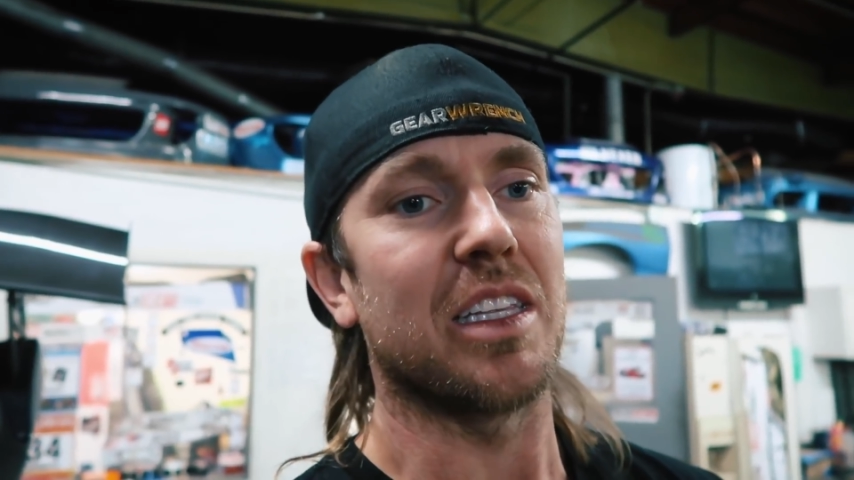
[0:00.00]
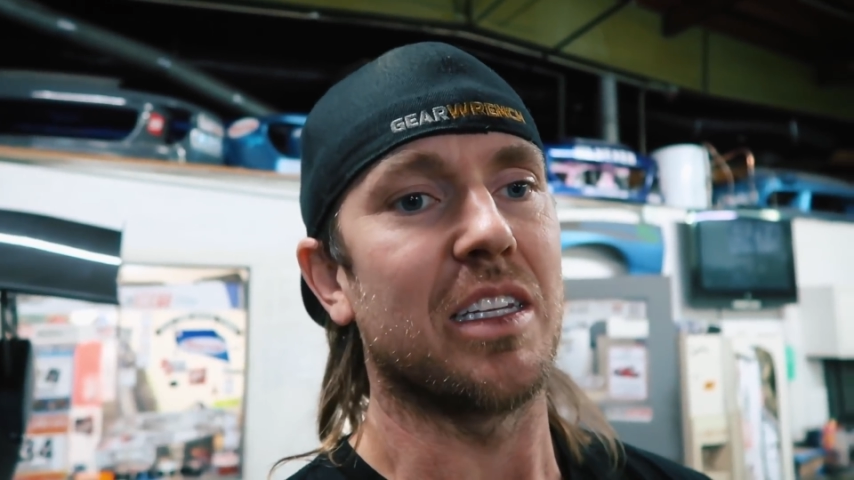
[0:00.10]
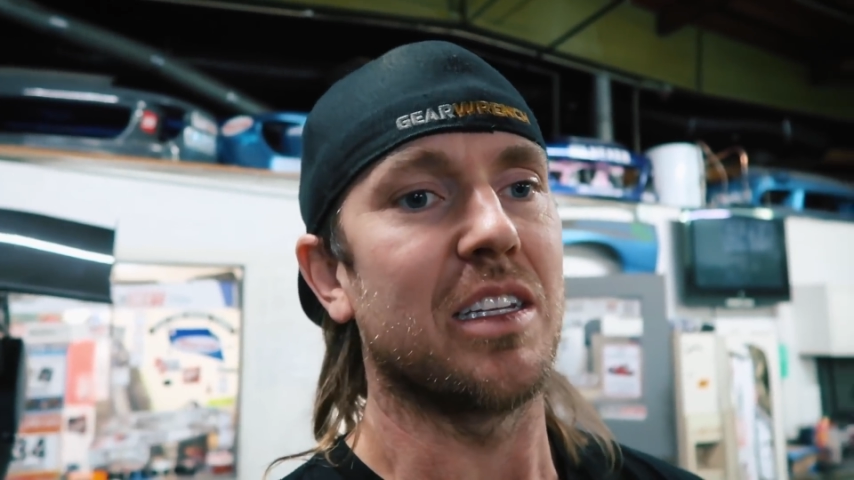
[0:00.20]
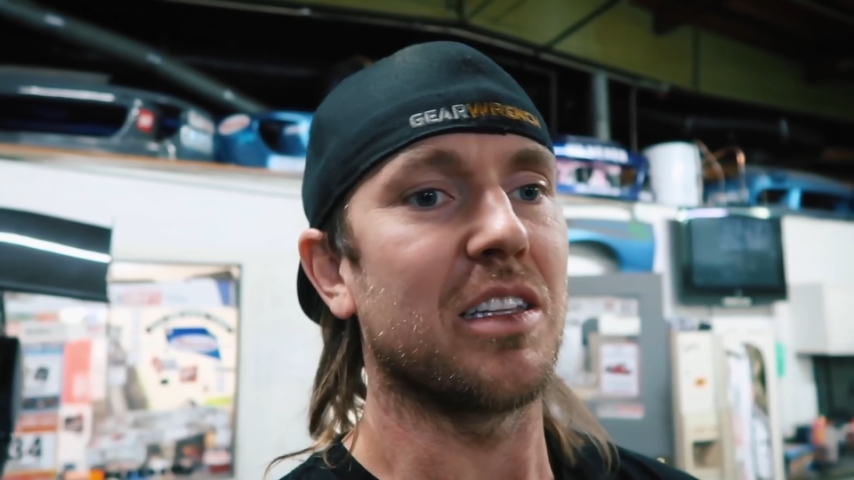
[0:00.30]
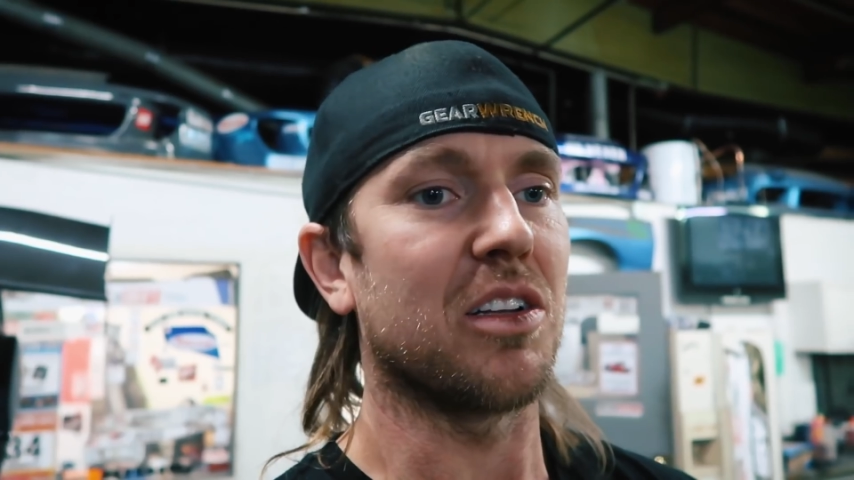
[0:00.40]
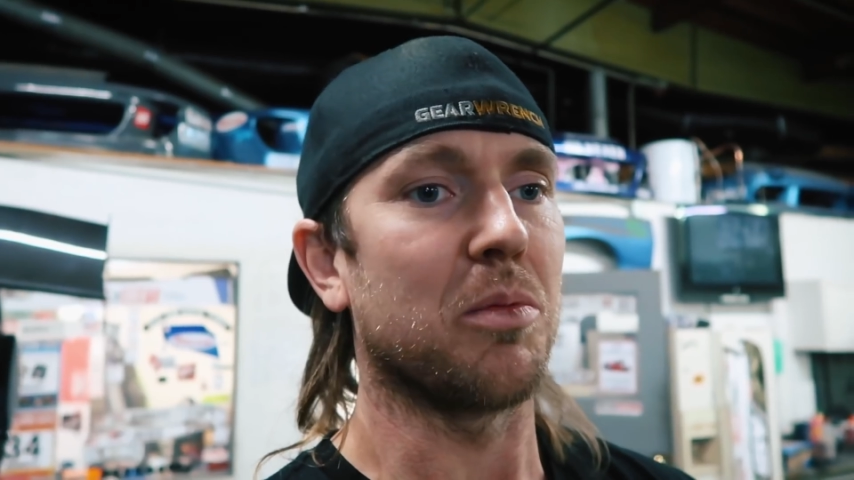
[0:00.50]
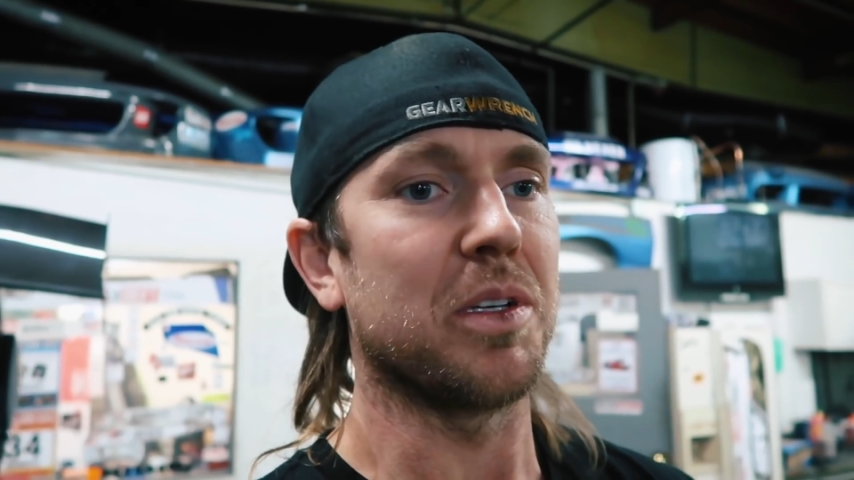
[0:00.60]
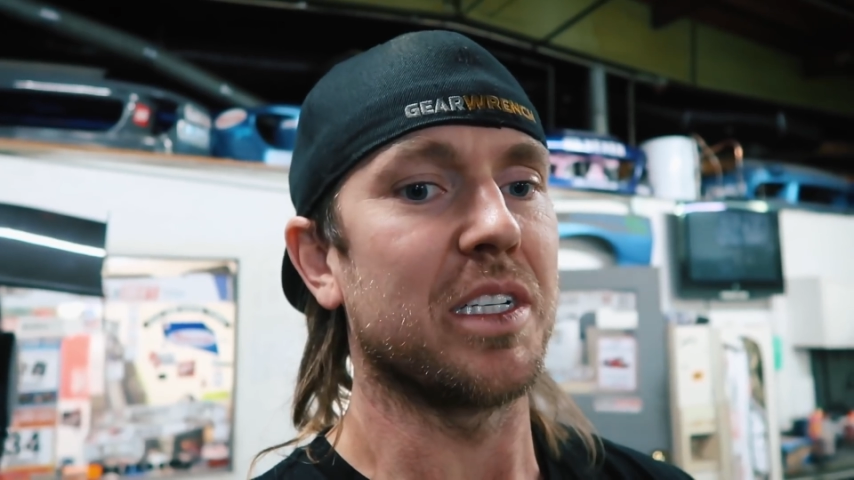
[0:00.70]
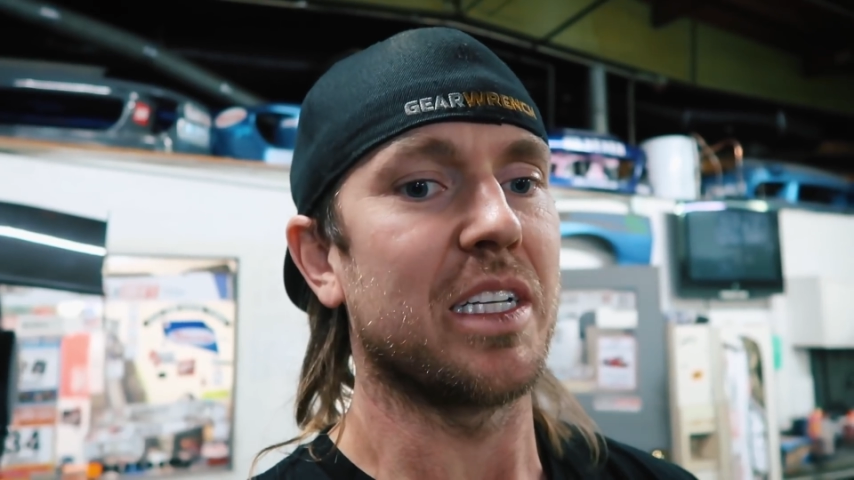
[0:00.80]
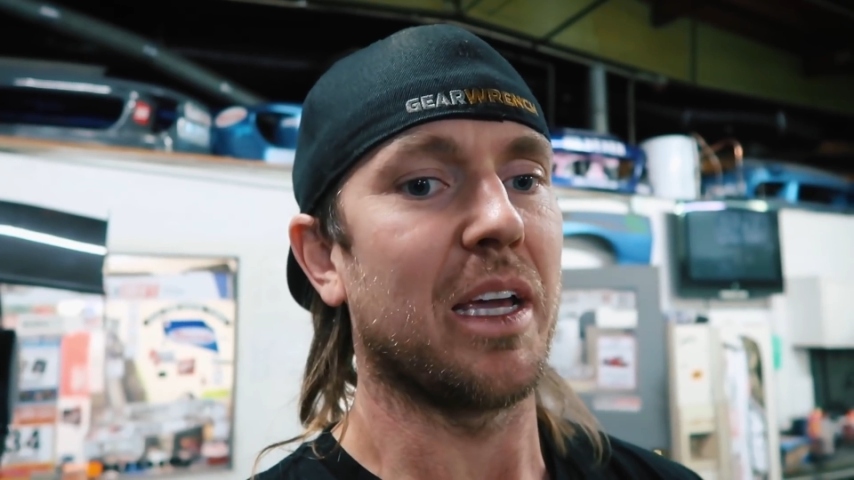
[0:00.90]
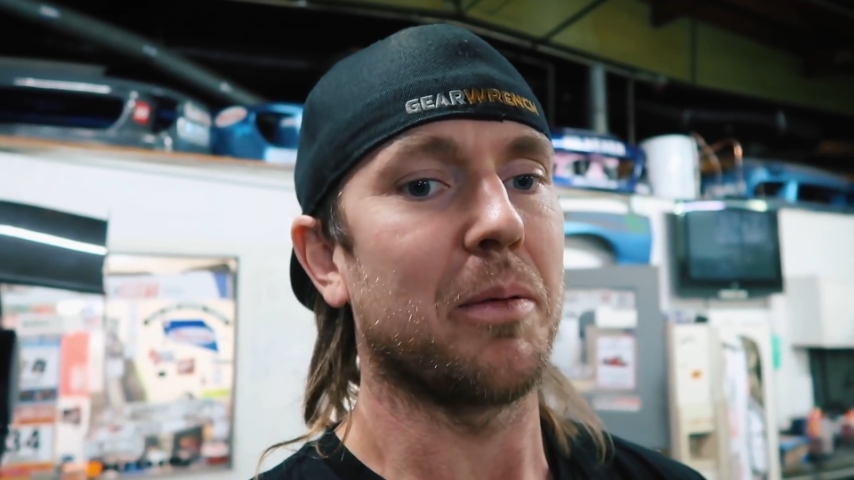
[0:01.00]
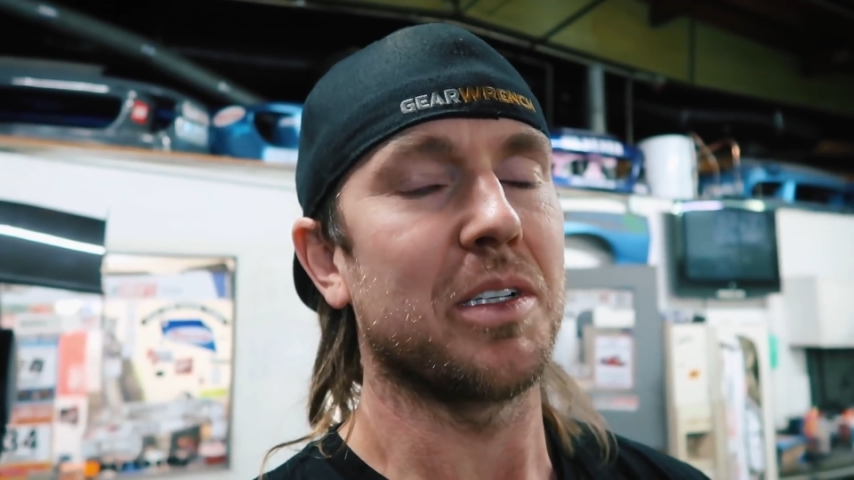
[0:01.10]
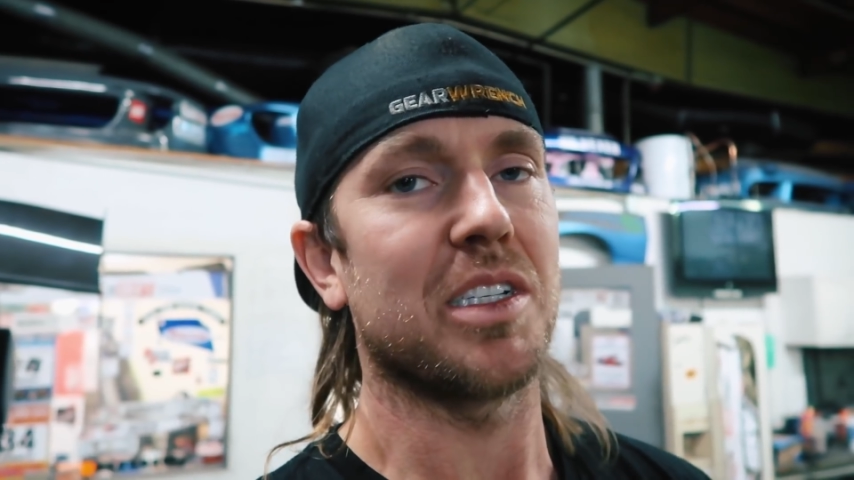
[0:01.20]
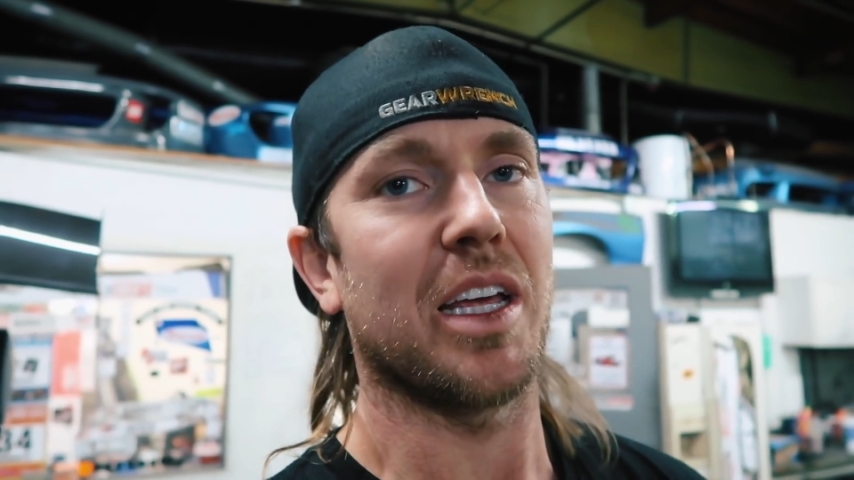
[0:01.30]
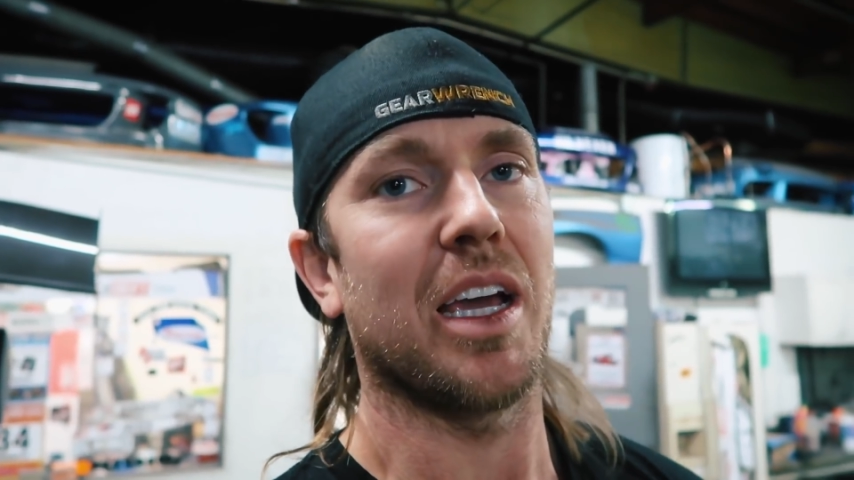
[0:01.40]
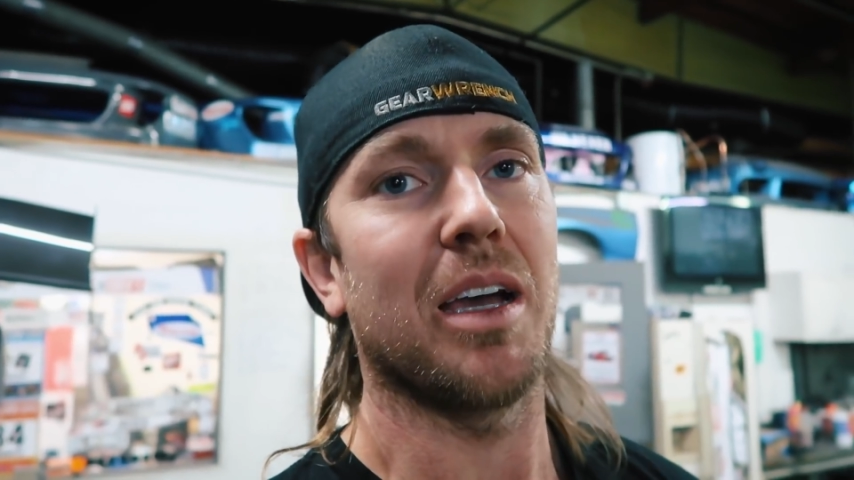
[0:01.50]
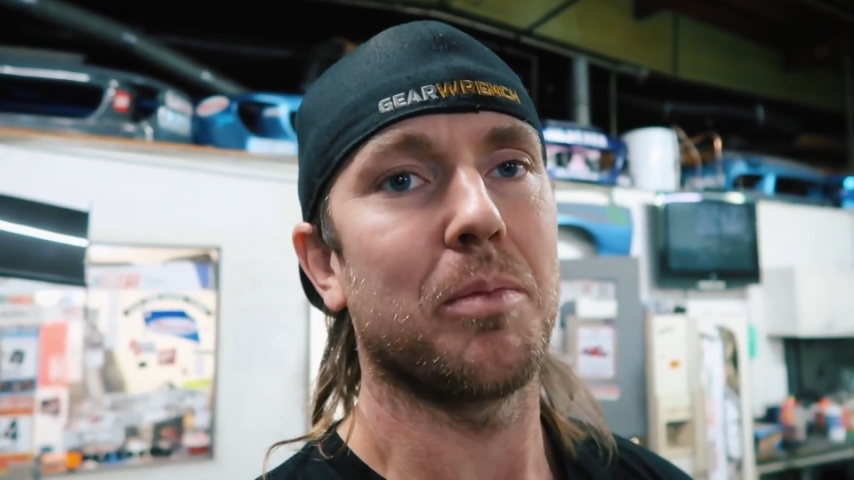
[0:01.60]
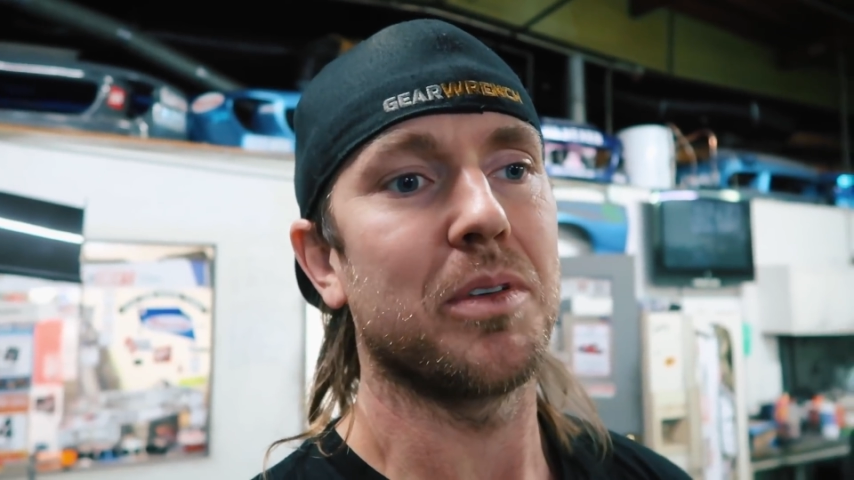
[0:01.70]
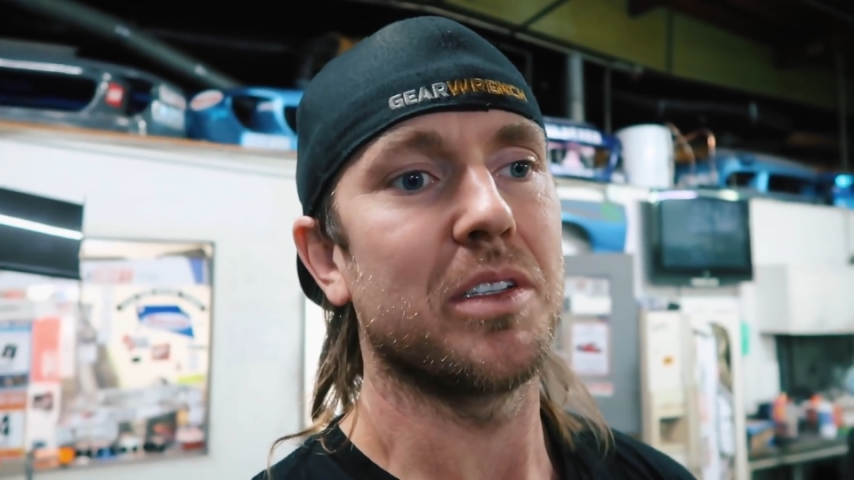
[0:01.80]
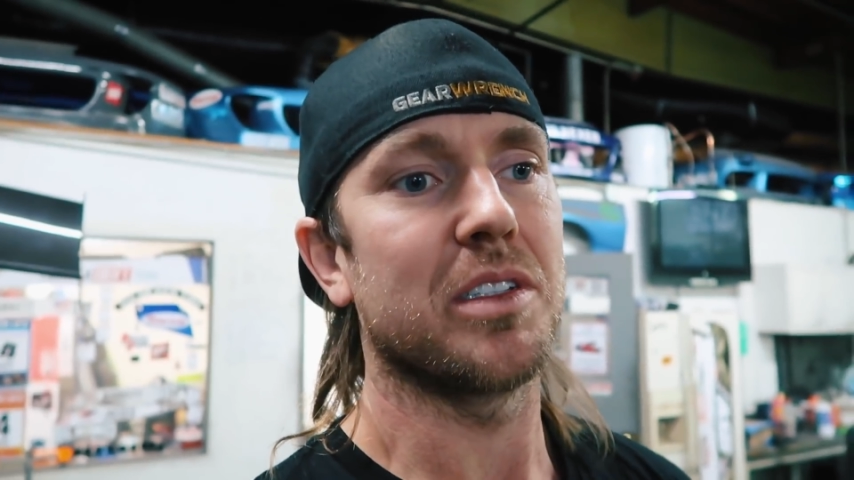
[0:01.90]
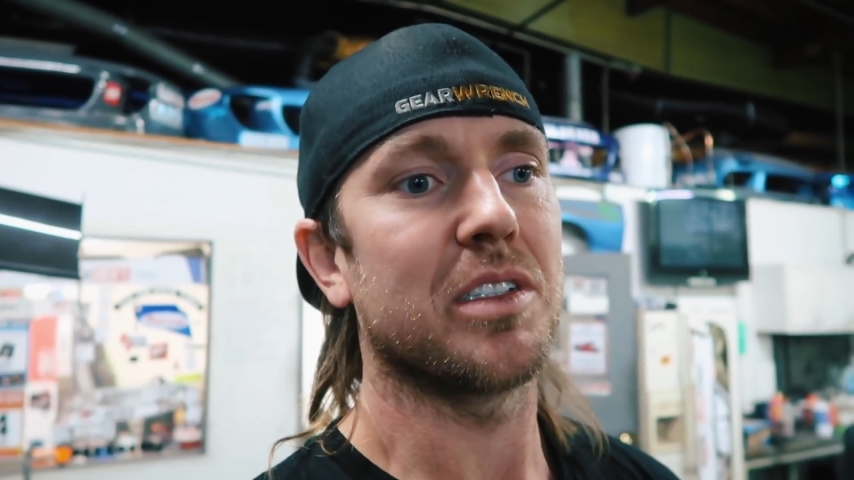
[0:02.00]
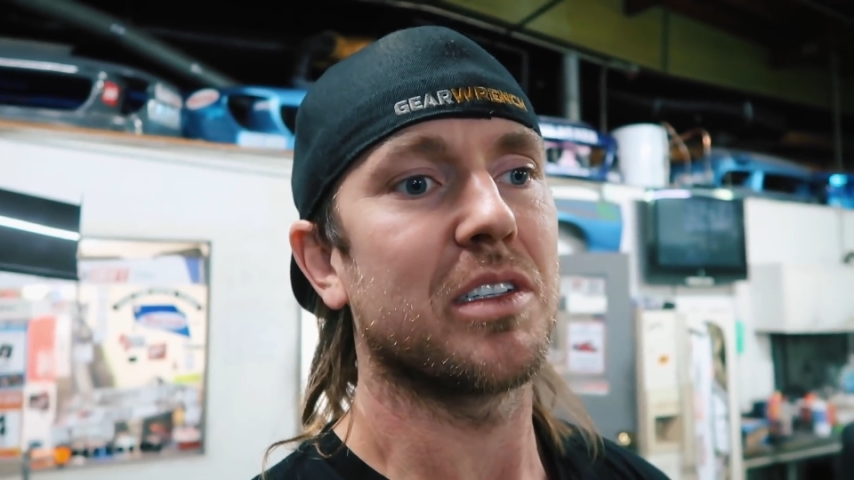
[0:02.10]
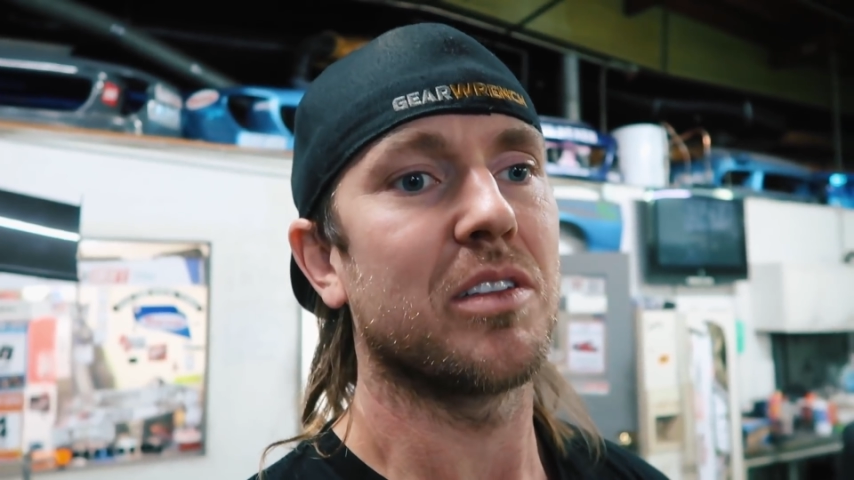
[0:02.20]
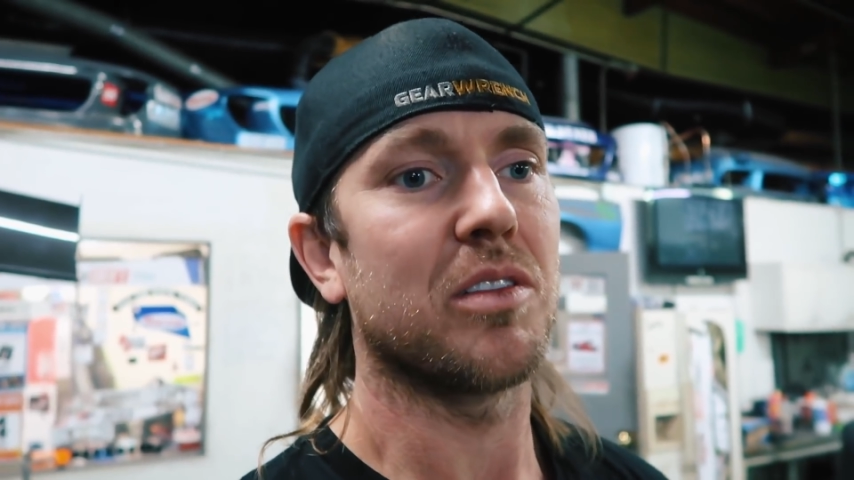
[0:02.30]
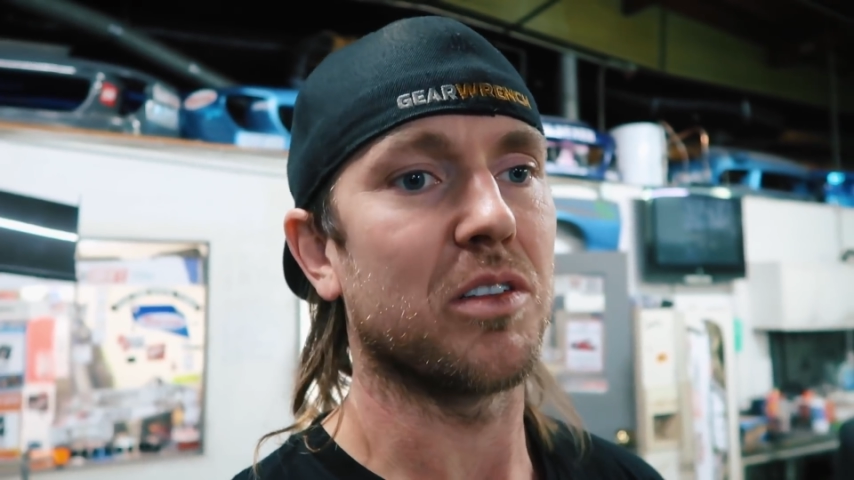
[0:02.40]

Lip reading: the little bit of damage that happens,